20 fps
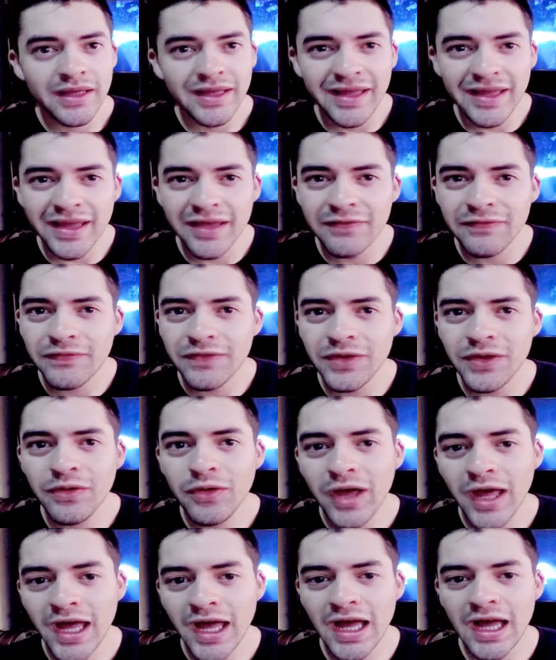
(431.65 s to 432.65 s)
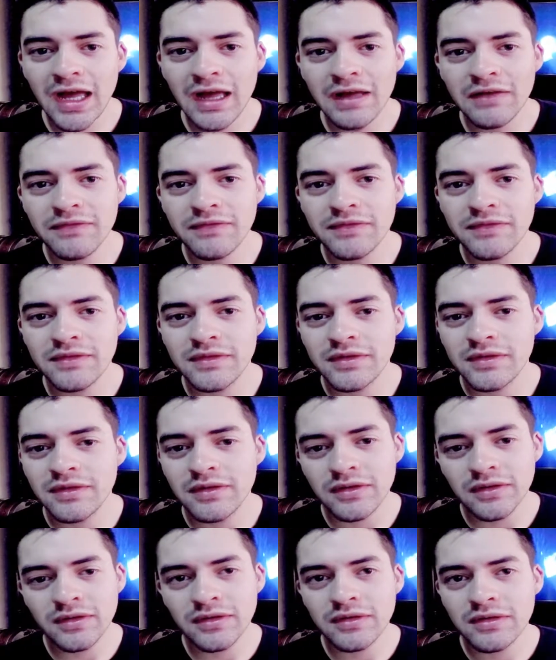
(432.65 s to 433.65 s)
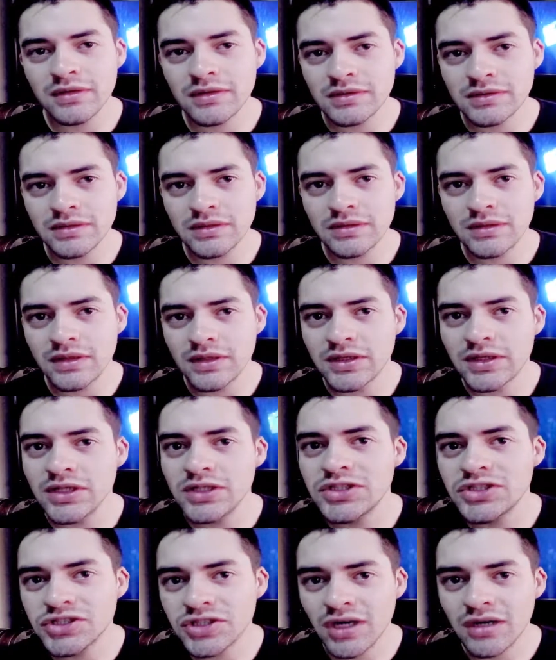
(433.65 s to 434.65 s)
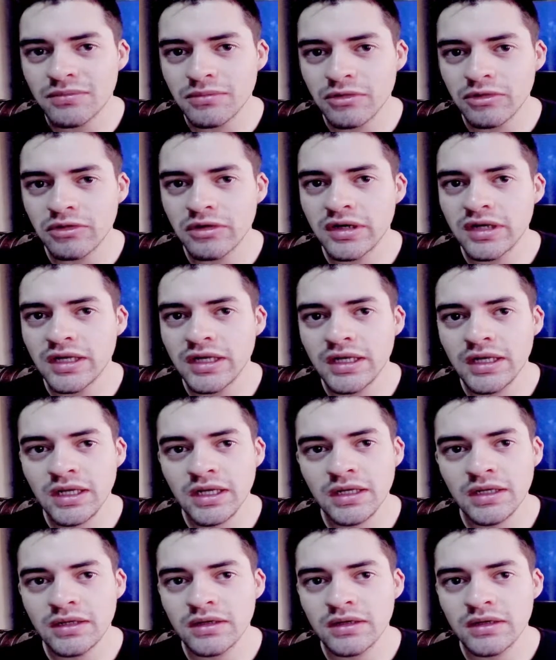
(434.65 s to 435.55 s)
If you have a good job already,